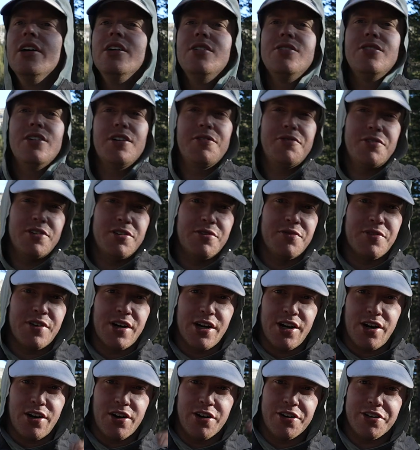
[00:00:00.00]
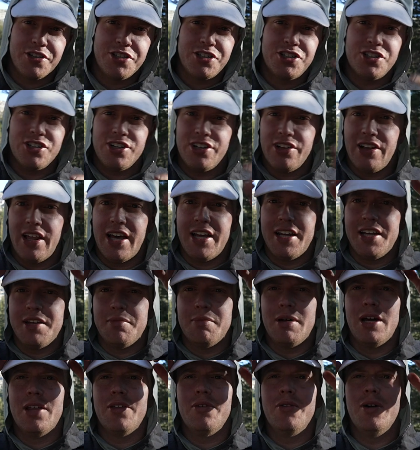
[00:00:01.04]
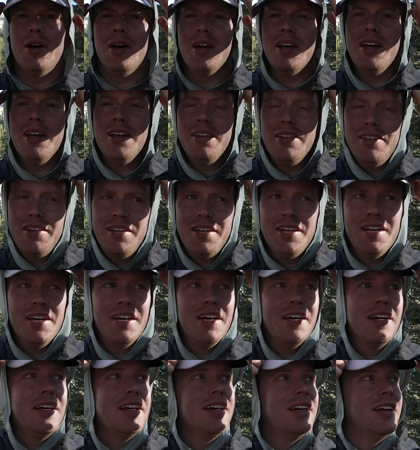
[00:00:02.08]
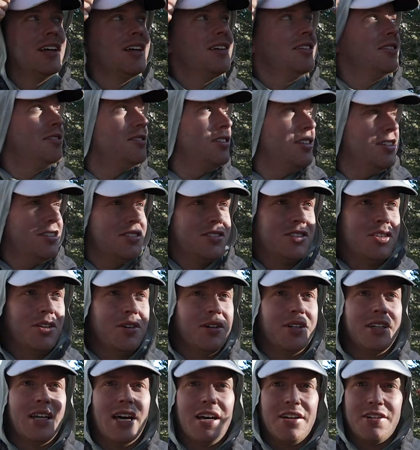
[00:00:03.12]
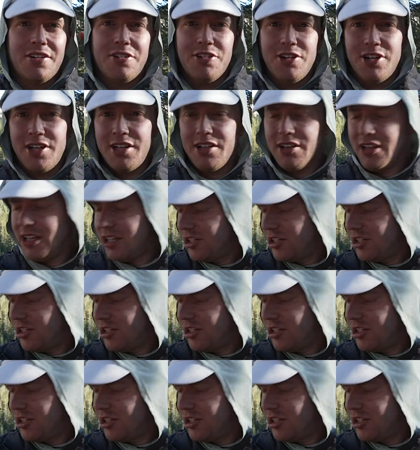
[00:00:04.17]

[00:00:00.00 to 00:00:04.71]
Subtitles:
Sorry for the very harsh lighting, by the way. The sun is going down and creating a lot